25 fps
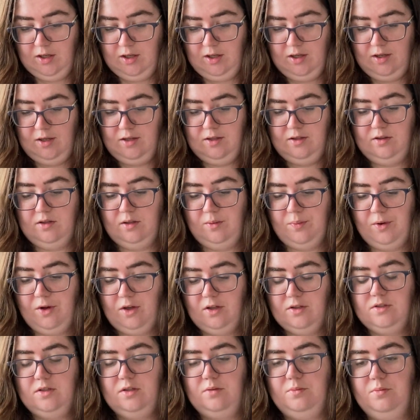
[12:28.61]
and the
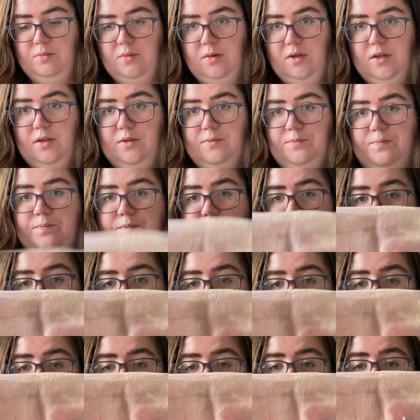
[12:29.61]
bottom bit,
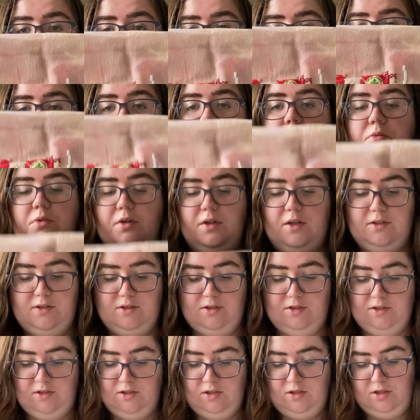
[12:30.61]
and then I've just got the
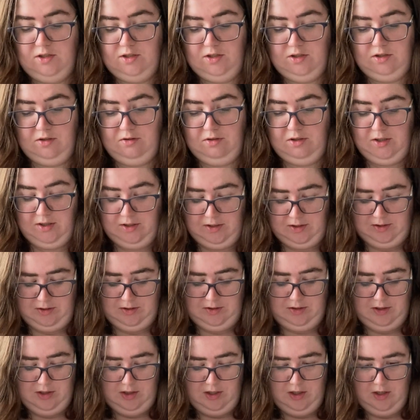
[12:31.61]
words to do
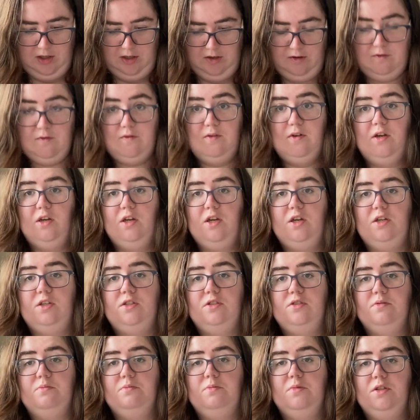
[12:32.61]
and
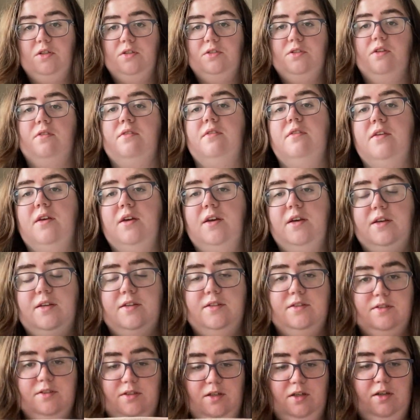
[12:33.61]
finished most of
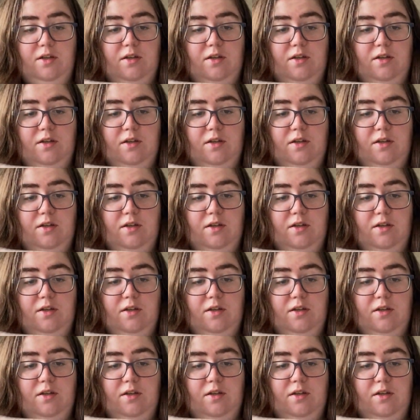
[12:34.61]
this.